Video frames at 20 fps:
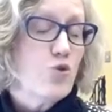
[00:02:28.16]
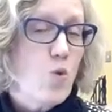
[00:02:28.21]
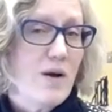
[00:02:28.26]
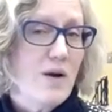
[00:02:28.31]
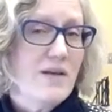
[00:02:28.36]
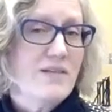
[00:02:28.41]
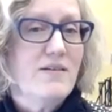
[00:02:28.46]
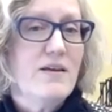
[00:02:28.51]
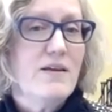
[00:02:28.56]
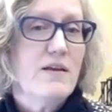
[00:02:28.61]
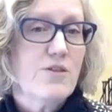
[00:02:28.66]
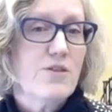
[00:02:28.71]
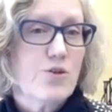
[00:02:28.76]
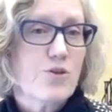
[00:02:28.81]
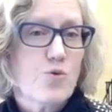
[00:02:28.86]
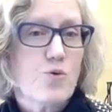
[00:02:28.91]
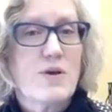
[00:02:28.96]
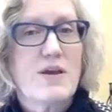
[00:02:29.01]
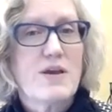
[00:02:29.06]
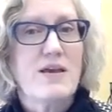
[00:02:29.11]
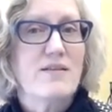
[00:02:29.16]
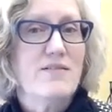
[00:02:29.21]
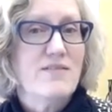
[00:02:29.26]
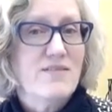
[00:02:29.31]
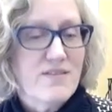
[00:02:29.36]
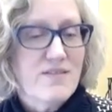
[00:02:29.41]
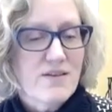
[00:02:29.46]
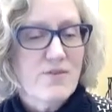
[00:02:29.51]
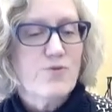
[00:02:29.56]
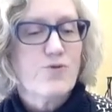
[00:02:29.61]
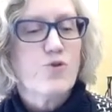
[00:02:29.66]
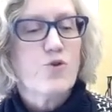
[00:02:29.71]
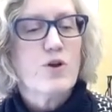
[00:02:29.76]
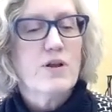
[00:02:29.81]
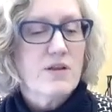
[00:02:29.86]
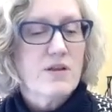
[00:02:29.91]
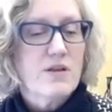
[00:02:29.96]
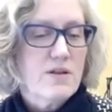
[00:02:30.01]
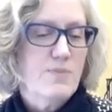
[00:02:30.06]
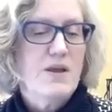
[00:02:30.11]
23
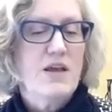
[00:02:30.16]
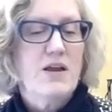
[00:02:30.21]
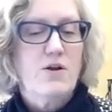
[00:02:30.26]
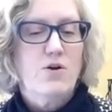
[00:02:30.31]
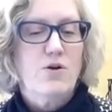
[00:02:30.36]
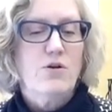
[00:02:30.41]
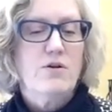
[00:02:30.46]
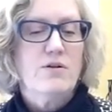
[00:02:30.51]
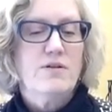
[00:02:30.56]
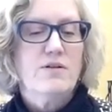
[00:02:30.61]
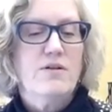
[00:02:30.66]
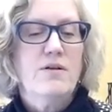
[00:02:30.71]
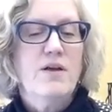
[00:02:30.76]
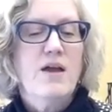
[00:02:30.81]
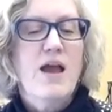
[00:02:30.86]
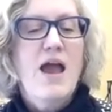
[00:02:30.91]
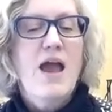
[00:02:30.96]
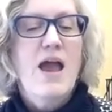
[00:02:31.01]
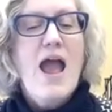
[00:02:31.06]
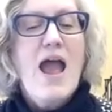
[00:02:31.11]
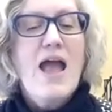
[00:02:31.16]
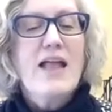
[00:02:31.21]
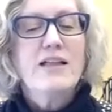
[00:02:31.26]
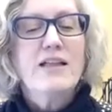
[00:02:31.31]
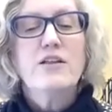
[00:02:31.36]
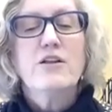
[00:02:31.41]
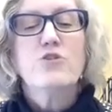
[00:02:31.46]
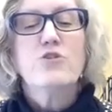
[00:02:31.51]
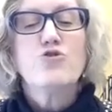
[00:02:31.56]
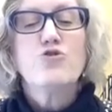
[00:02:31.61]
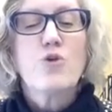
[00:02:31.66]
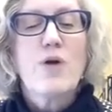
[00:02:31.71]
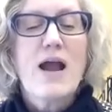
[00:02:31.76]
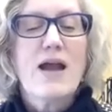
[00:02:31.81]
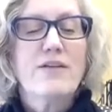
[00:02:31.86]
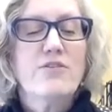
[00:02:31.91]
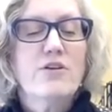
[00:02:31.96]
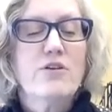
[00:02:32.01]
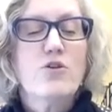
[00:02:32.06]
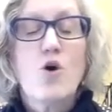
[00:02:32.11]
different speakers, and it
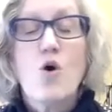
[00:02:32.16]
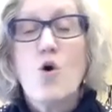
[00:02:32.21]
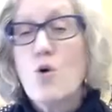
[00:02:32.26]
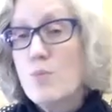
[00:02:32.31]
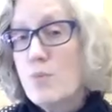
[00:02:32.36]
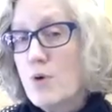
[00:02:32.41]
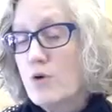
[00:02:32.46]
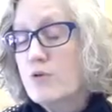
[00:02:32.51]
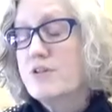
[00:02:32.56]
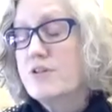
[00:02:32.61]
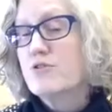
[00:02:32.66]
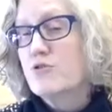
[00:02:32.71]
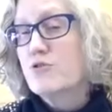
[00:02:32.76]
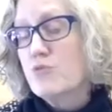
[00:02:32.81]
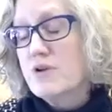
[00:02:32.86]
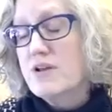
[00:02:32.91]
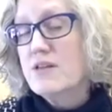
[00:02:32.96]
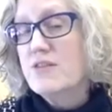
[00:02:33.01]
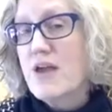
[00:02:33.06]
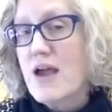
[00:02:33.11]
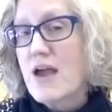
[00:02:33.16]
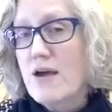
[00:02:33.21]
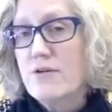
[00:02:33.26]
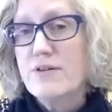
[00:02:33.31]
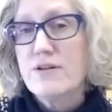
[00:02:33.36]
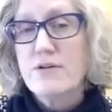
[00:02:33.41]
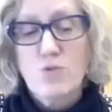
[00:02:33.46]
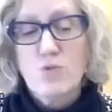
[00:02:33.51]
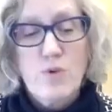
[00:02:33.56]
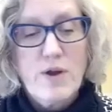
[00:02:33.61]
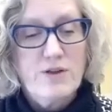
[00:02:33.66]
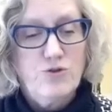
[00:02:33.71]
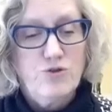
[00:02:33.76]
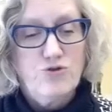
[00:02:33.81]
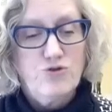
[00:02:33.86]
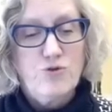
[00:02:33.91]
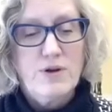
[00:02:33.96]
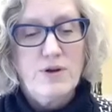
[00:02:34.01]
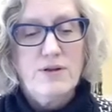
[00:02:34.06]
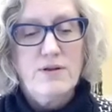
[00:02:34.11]
attracted almost 3,000
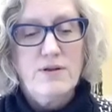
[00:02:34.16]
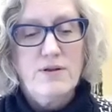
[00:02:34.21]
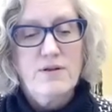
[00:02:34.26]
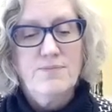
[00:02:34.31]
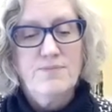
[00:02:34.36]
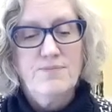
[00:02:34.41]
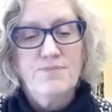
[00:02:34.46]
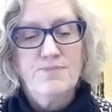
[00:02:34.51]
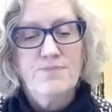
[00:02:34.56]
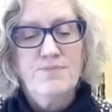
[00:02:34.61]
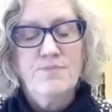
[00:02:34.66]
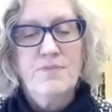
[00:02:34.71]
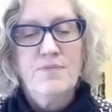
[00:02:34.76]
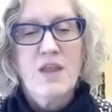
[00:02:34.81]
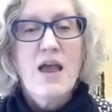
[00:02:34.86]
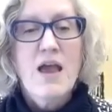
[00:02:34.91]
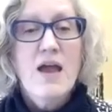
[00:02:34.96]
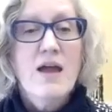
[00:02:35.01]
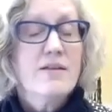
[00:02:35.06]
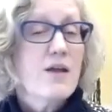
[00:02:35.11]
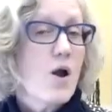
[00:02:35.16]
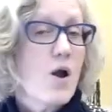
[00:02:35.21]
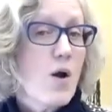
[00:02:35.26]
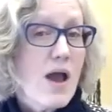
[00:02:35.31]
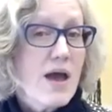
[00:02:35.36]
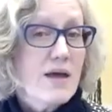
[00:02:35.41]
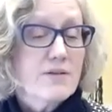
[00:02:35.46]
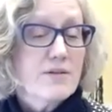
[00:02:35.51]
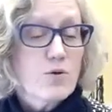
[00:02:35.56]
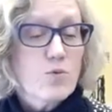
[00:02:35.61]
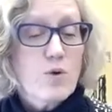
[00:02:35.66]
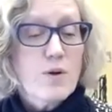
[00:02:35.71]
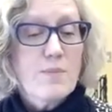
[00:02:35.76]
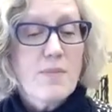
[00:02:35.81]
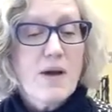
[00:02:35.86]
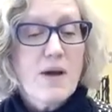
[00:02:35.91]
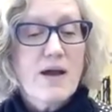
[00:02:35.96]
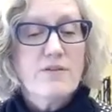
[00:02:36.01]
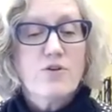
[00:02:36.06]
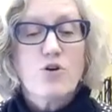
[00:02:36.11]
registrants. Now, as a
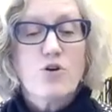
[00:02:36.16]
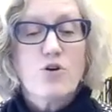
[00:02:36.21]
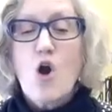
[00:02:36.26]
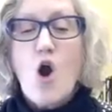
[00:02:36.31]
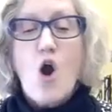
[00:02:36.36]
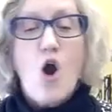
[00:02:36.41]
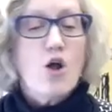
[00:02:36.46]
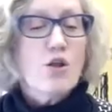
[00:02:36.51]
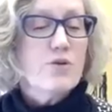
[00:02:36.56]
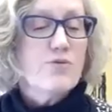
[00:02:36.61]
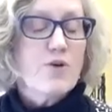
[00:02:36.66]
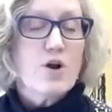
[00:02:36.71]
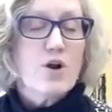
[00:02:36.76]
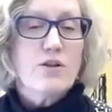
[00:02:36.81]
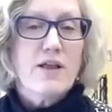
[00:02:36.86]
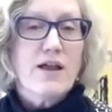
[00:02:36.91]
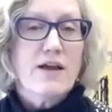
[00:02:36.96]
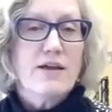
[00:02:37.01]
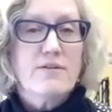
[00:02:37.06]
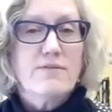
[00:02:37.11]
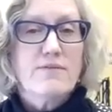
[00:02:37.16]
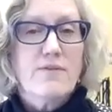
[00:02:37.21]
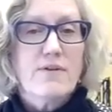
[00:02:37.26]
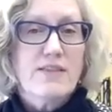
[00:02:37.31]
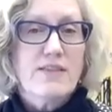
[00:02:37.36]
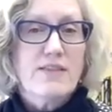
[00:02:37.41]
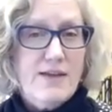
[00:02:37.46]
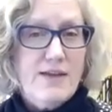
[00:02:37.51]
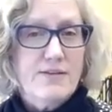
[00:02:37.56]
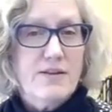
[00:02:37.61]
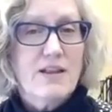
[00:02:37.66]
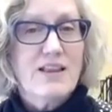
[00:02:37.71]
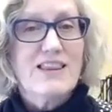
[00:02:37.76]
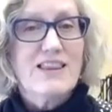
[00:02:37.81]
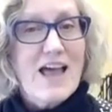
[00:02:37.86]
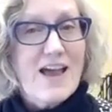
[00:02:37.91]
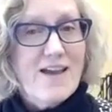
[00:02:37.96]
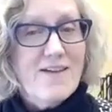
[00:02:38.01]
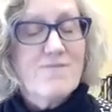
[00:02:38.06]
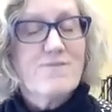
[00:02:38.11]
reminder, all of our life, les,
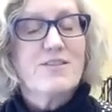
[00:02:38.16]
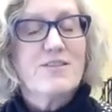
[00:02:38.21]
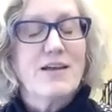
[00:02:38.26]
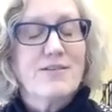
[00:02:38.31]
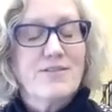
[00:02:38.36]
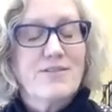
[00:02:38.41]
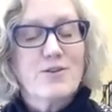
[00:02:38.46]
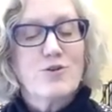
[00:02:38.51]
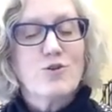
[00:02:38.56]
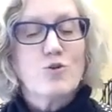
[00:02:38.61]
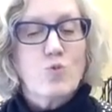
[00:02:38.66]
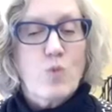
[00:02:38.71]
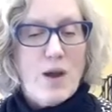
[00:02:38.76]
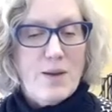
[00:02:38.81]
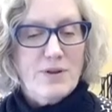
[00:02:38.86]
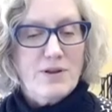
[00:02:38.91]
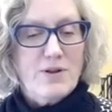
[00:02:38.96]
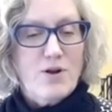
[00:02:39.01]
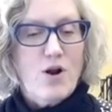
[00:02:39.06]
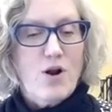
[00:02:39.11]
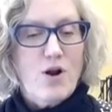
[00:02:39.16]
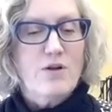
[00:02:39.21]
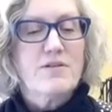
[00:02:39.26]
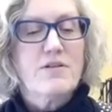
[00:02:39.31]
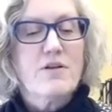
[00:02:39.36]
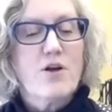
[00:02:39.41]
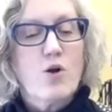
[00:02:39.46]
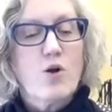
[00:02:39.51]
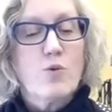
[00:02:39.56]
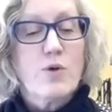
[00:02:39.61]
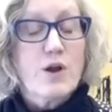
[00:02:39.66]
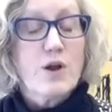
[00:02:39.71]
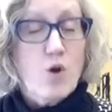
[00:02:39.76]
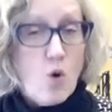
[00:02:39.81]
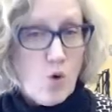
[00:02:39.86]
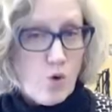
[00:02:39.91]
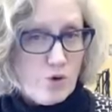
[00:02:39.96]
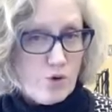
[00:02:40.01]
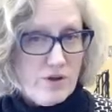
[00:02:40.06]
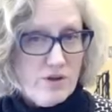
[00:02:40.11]
life lessons webinars are
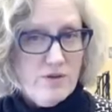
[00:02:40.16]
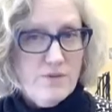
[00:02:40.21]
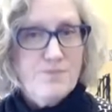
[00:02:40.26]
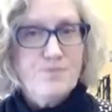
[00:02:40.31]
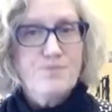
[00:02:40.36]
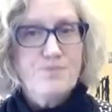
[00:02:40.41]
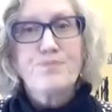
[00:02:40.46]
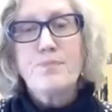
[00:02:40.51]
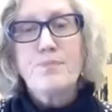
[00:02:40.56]
recorded